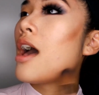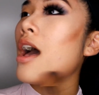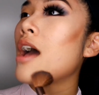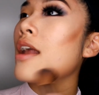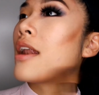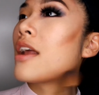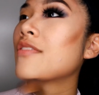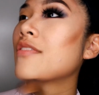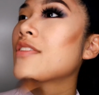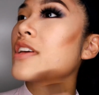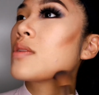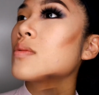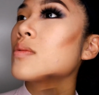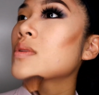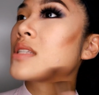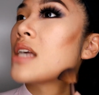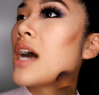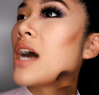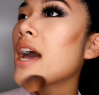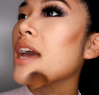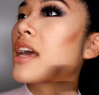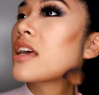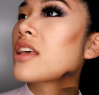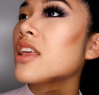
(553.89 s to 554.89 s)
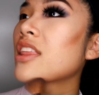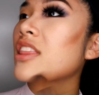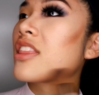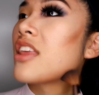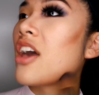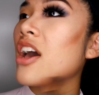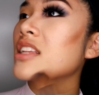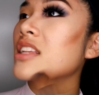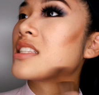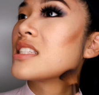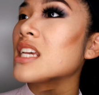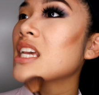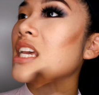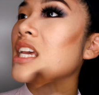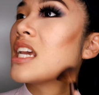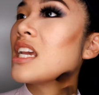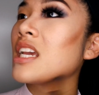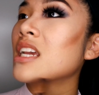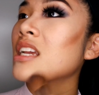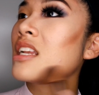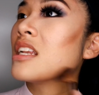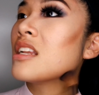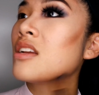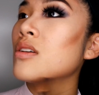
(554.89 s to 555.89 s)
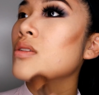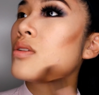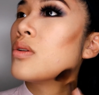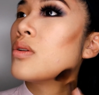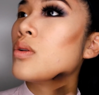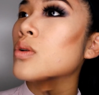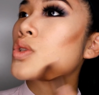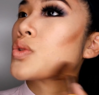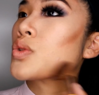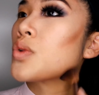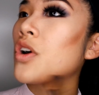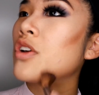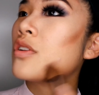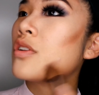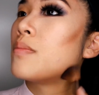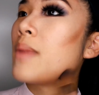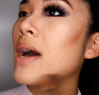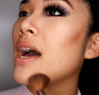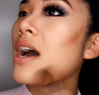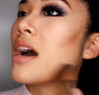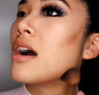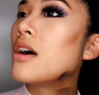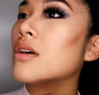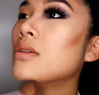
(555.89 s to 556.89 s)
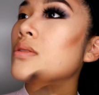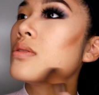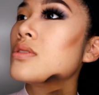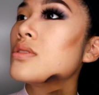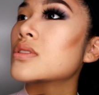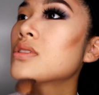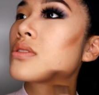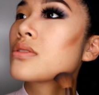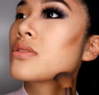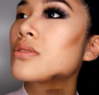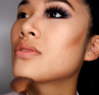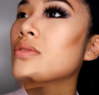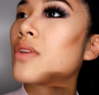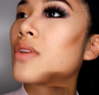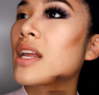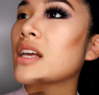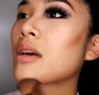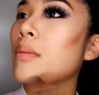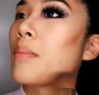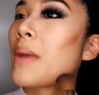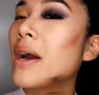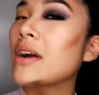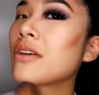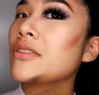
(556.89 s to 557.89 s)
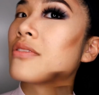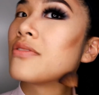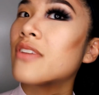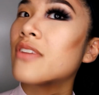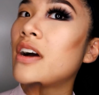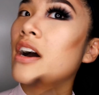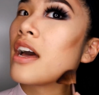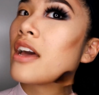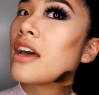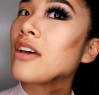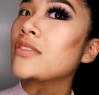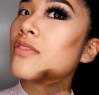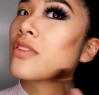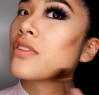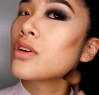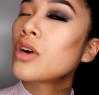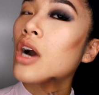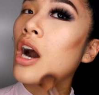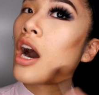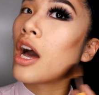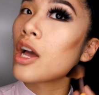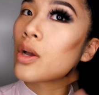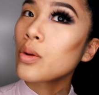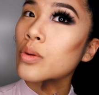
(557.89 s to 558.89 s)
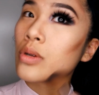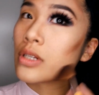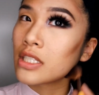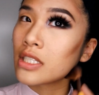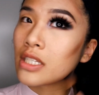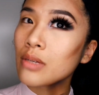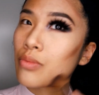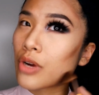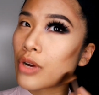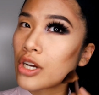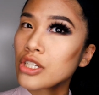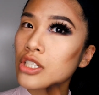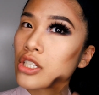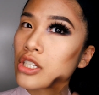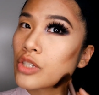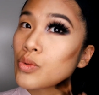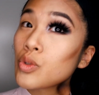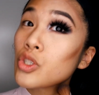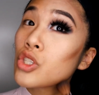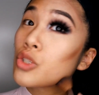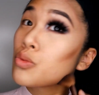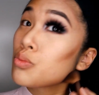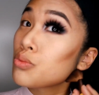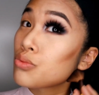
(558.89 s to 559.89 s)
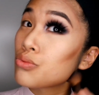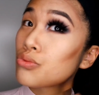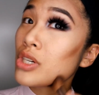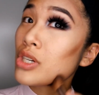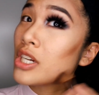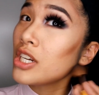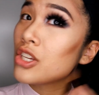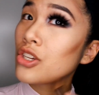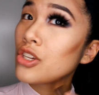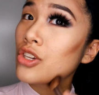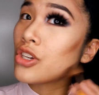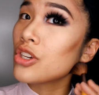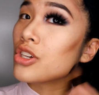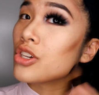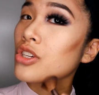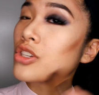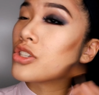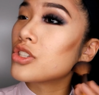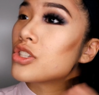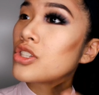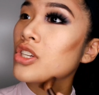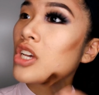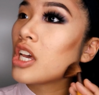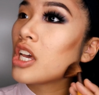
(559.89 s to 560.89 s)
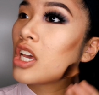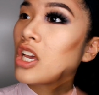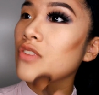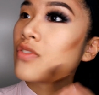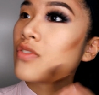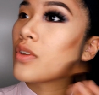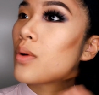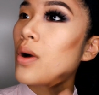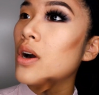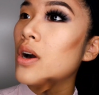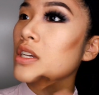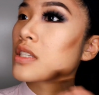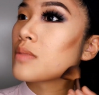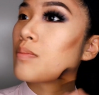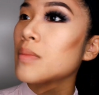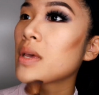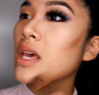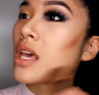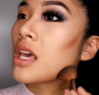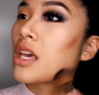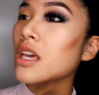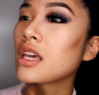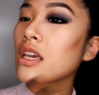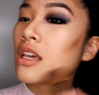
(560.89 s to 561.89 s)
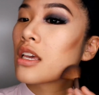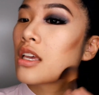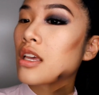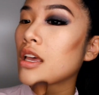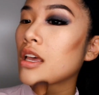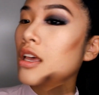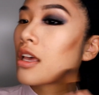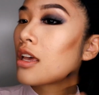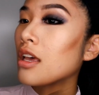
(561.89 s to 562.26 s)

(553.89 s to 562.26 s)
and I think it was like £13 or £12 for like a pack of 5 high quality brushes, which is really good if you ask me.